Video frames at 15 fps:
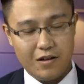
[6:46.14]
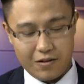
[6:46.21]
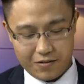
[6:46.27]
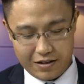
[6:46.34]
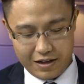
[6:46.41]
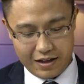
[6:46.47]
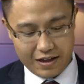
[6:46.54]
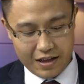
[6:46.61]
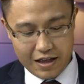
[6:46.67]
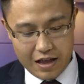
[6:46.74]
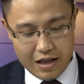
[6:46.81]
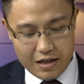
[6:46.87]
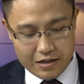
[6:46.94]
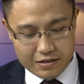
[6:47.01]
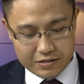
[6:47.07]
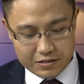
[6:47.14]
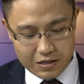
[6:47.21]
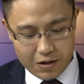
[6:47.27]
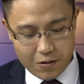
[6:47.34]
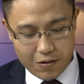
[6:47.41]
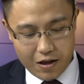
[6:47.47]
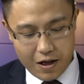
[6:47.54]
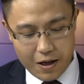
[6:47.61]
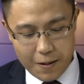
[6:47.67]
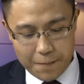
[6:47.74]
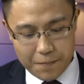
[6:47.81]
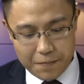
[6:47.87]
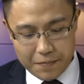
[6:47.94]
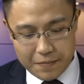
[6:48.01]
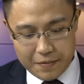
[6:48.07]
Okay,
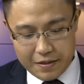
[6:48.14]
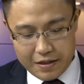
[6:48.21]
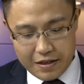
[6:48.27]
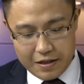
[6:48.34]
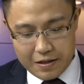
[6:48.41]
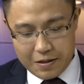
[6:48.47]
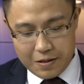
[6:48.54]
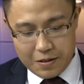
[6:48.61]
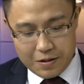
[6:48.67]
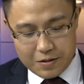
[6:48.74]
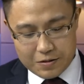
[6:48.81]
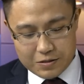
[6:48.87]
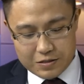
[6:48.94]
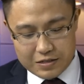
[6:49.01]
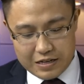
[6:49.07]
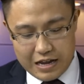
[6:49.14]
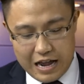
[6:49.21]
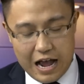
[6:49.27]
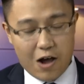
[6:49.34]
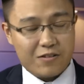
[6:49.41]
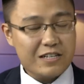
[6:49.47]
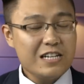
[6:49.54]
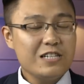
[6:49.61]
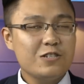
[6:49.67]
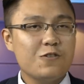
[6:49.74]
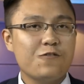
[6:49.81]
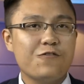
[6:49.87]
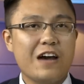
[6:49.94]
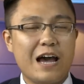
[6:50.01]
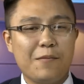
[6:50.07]
so how did
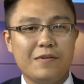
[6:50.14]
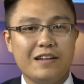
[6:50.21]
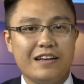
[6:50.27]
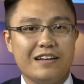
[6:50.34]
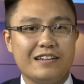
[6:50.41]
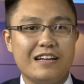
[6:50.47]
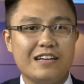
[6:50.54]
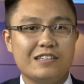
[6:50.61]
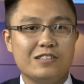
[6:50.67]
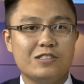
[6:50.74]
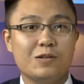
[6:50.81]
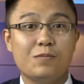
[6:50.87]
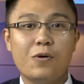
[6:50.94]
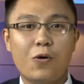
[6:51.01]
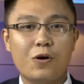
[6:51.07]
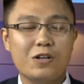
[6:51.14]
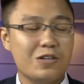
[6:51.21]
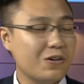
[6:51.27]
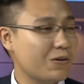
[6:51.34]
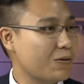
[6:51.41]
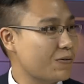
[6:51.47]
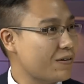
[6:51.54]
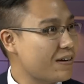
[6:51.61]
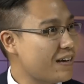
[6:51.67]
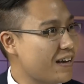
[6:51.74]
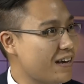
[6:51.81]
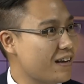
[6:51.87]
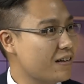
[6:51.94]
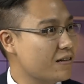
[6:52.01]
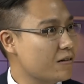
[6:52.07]
your family, they support you
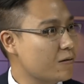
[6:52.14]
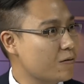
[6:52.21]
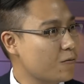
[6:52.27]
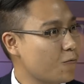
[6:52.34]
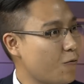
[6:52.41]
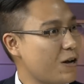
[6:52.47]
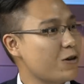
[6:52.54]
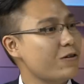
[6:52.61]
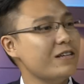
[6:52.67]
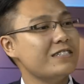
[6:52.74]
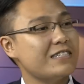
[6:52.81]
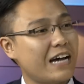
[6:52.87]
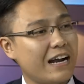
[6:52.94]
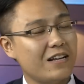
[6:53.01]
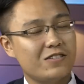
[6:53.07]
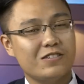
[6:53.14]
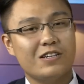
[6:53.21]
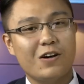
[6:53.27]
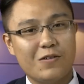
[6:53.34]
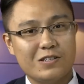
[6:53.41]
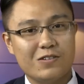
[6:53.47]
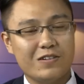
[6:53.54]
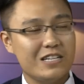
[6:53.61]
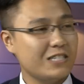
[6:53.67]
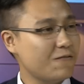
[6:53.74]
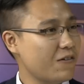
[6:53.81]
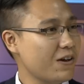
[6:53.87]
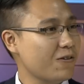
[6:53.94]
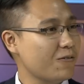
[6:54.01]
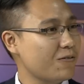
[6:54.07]
in when you decided to go into this
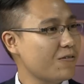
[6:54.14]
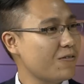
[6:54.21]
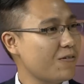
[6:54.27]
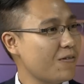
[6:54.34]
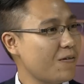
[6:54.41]
field?